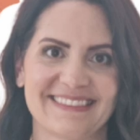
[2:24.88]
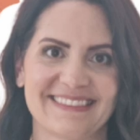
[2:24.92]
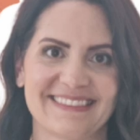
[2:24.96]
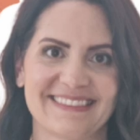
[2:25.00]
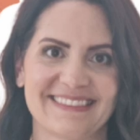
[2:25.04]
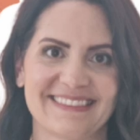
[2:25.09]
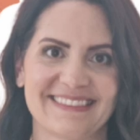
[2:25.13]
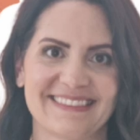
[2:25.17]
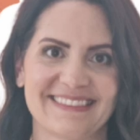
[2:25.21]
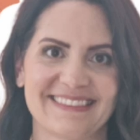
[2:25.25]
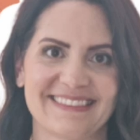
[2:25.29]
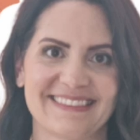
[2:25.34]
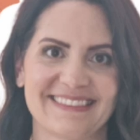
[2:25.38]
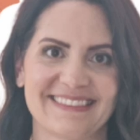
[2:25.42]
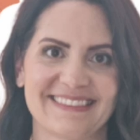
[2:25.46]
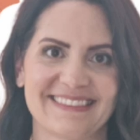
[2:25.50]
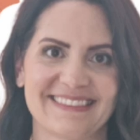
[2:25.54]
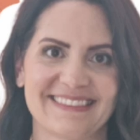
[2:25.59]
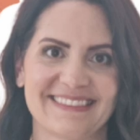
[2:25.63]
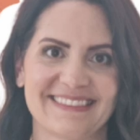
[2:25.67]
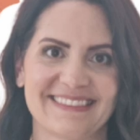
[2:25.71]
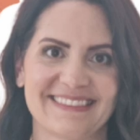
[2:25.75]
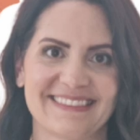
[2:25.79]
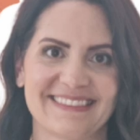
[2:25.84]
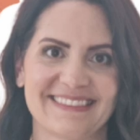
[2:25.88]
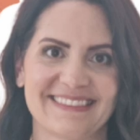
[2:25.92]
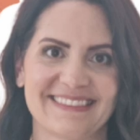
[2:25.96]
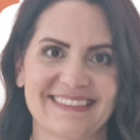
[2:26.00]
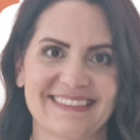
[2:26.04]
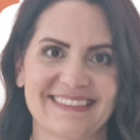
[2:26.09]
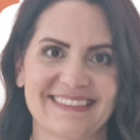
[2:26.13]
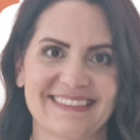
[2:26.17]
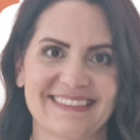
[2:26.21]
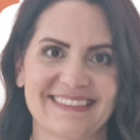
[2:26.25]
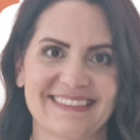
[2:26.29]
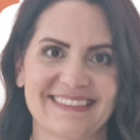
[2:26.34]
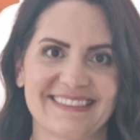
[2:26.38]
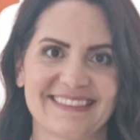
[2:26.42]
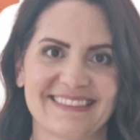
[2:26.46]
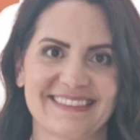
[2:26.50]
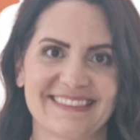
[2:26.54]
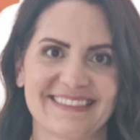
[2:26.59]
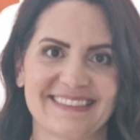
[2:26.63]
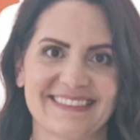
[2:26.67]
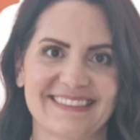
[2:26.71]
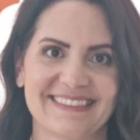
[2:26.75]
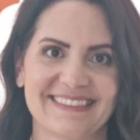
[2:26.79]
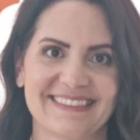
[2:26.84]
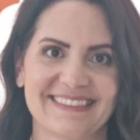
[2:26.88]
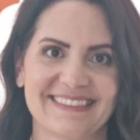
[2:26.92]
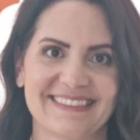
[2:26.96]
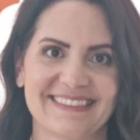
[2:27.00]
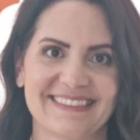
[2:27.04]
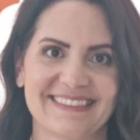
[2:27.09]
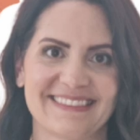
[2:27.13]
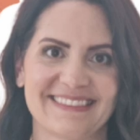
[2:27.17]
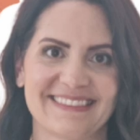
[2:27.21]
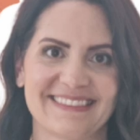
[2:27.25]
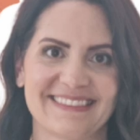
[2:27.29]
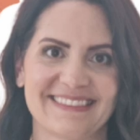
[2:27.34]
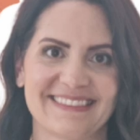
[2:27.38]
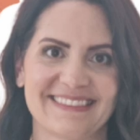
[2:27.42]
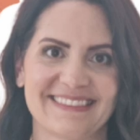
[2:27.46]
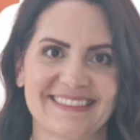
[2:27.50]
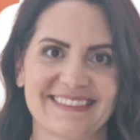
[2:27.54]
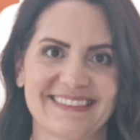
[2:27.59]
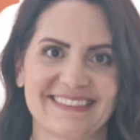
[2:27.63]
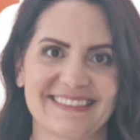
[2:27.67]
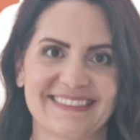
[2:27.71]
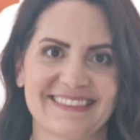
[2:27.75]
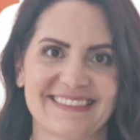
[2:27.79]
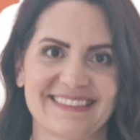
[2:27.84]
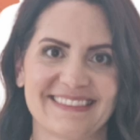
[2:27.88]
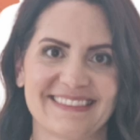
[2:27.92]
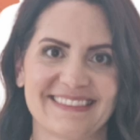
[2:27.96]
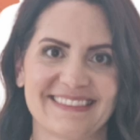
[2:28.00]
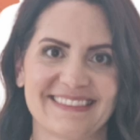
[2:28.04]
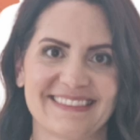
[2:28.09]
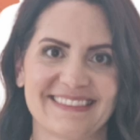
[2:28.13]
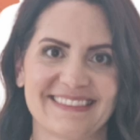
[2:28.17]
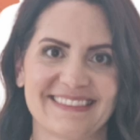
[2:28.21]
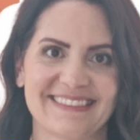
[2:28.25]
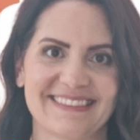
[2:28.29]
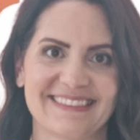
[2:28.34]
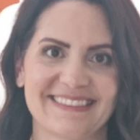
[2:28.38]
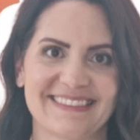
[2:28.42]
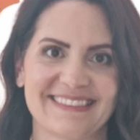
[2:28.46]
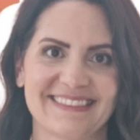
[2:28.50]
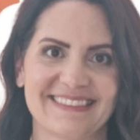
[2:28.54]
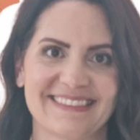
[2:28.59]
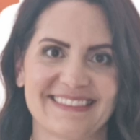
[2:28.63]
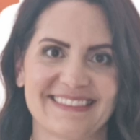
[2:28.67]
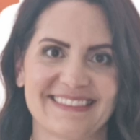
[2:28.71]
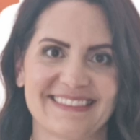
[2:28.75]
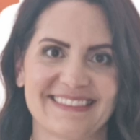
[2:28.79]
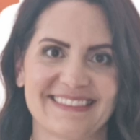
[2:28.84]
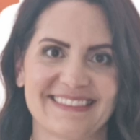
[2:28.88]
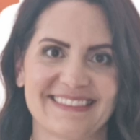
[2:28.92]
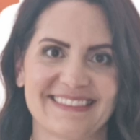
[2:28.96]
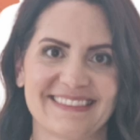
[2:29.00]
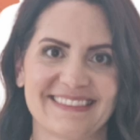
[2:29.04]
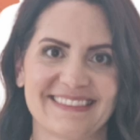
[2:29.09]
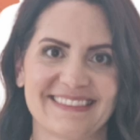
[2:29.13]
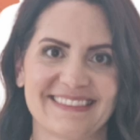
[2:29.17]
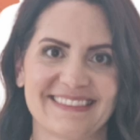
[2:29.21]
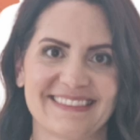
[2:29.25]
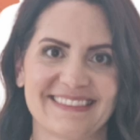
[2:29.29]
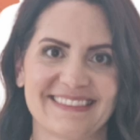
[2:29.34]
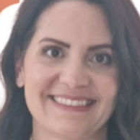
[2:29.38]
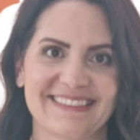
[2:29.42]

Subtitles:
The face doesn't move, so there is nothing to read.